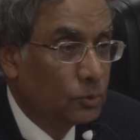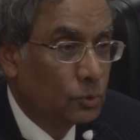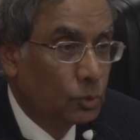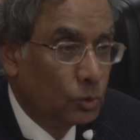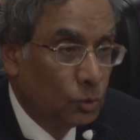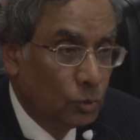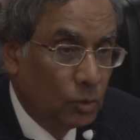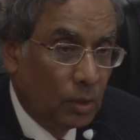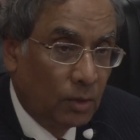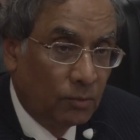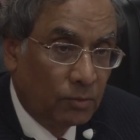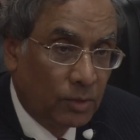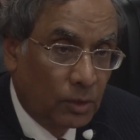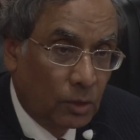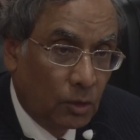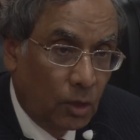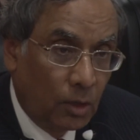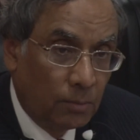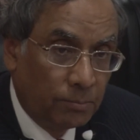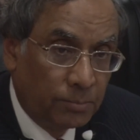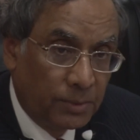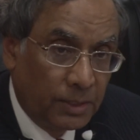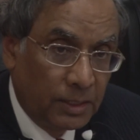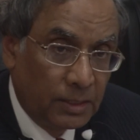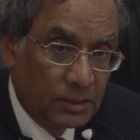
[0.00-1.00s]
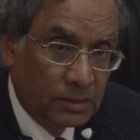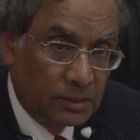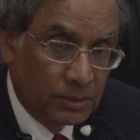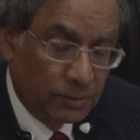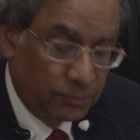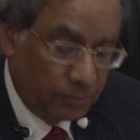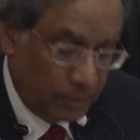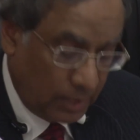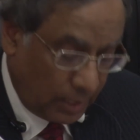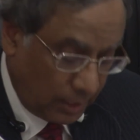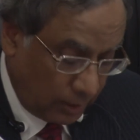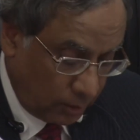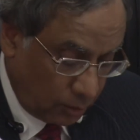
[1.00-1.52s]
through our
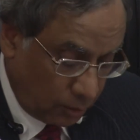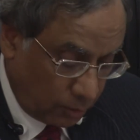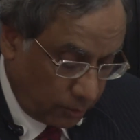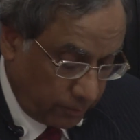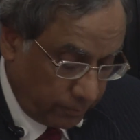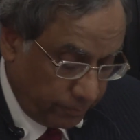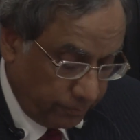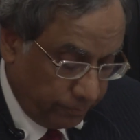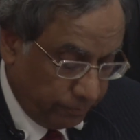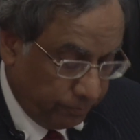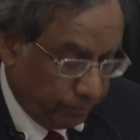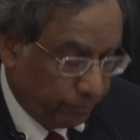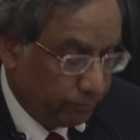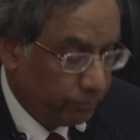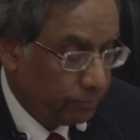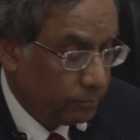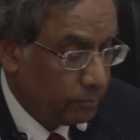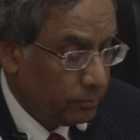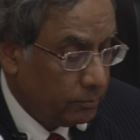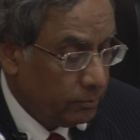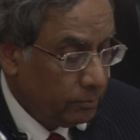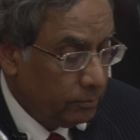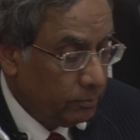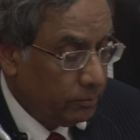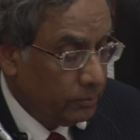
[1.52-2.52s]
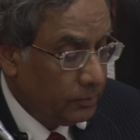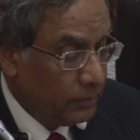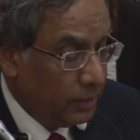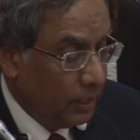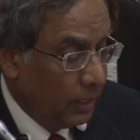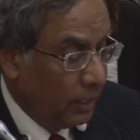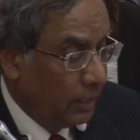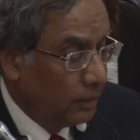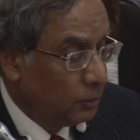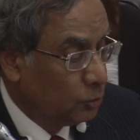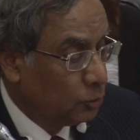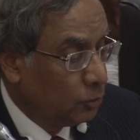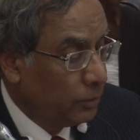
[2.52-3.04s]
comprehensive dialogue.
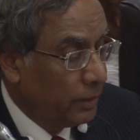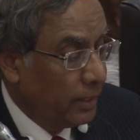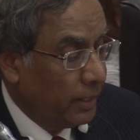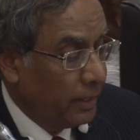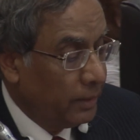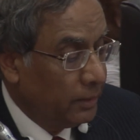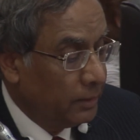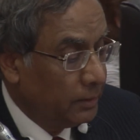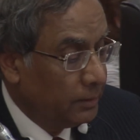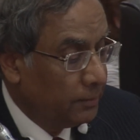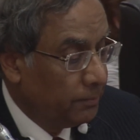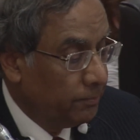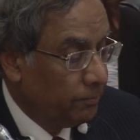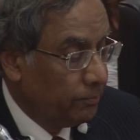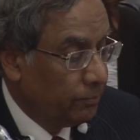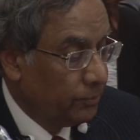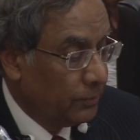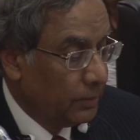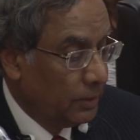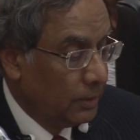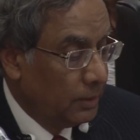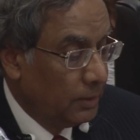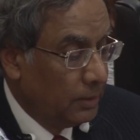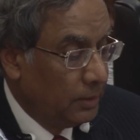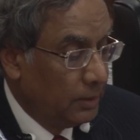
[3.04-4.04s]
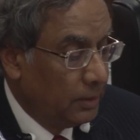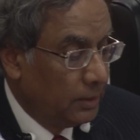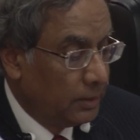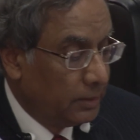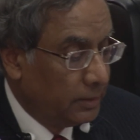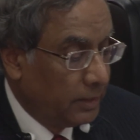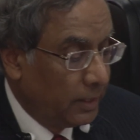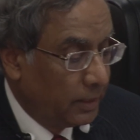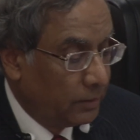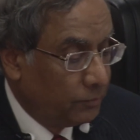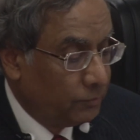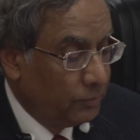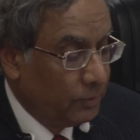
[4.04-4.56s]
I should add
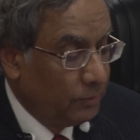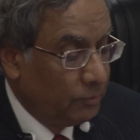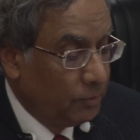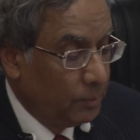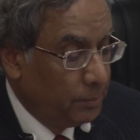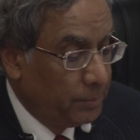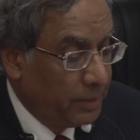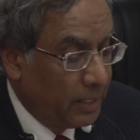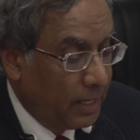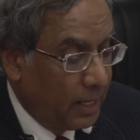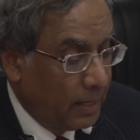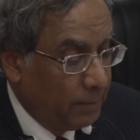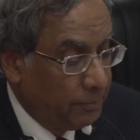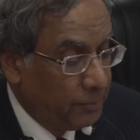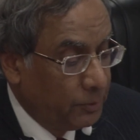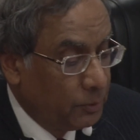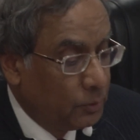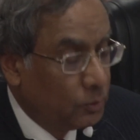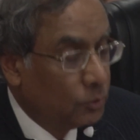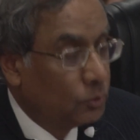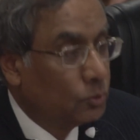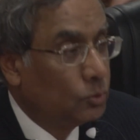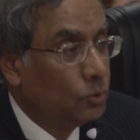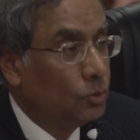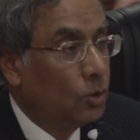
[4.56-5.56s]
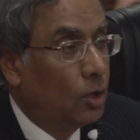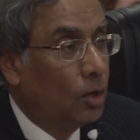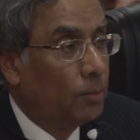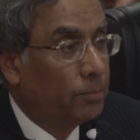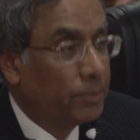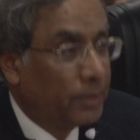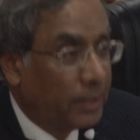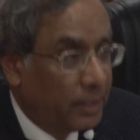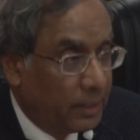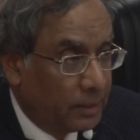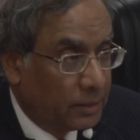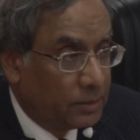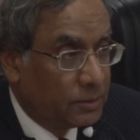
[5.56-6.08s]
that we will be happy to
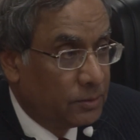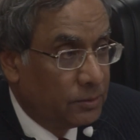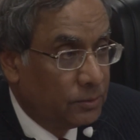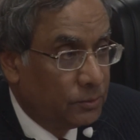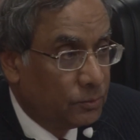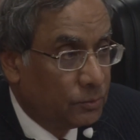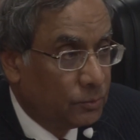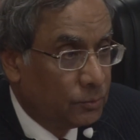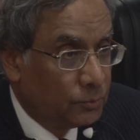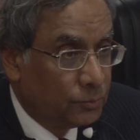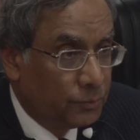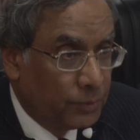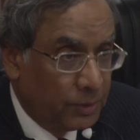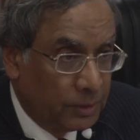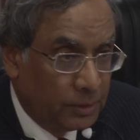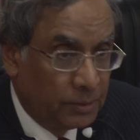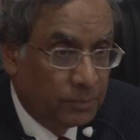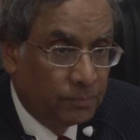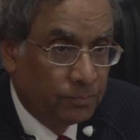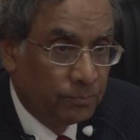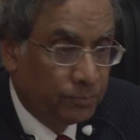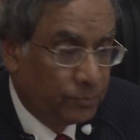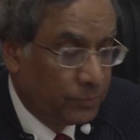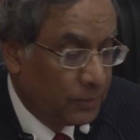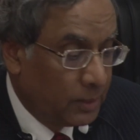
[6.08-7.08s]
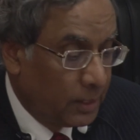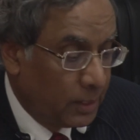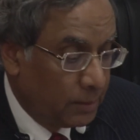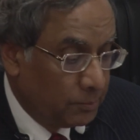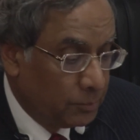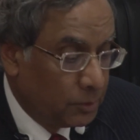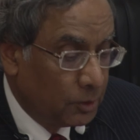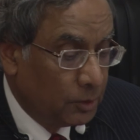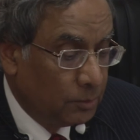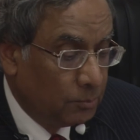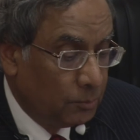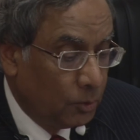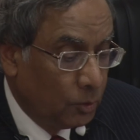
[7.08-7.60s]
cooperate with
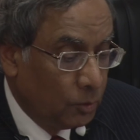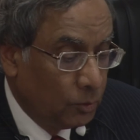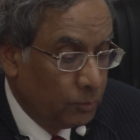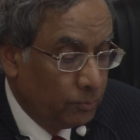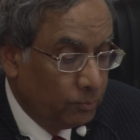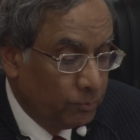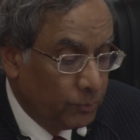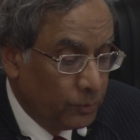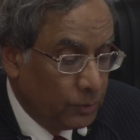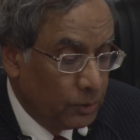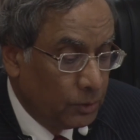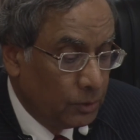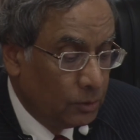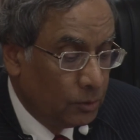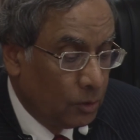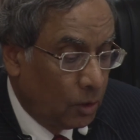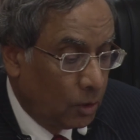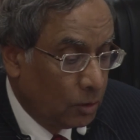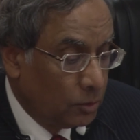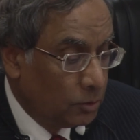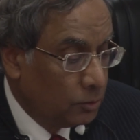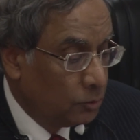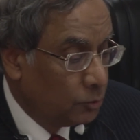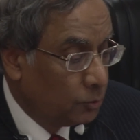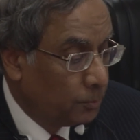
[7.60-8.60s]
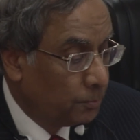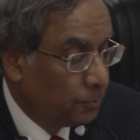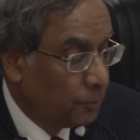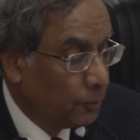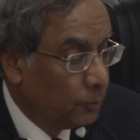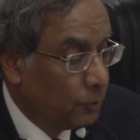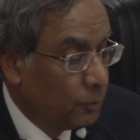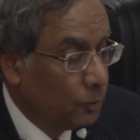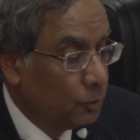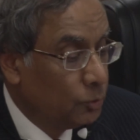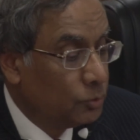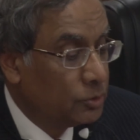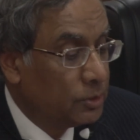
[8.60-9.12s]
MGIMO in order to
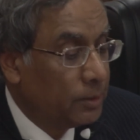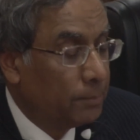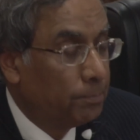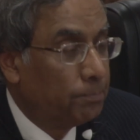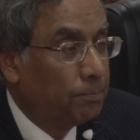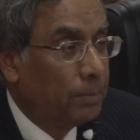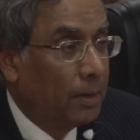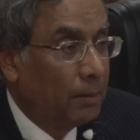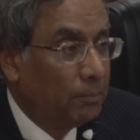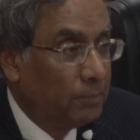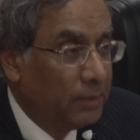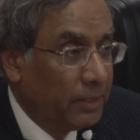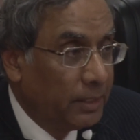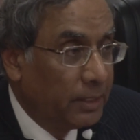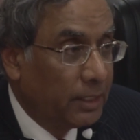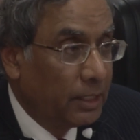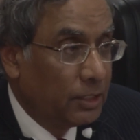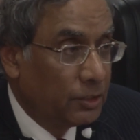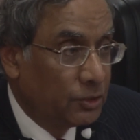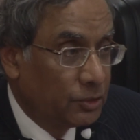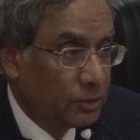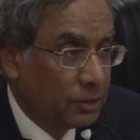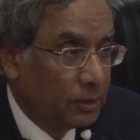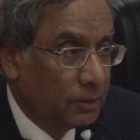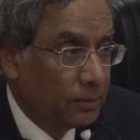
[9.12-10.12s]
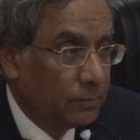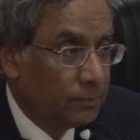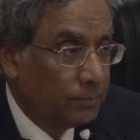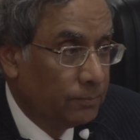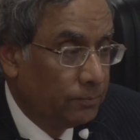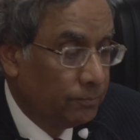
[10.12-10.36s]
produce a publication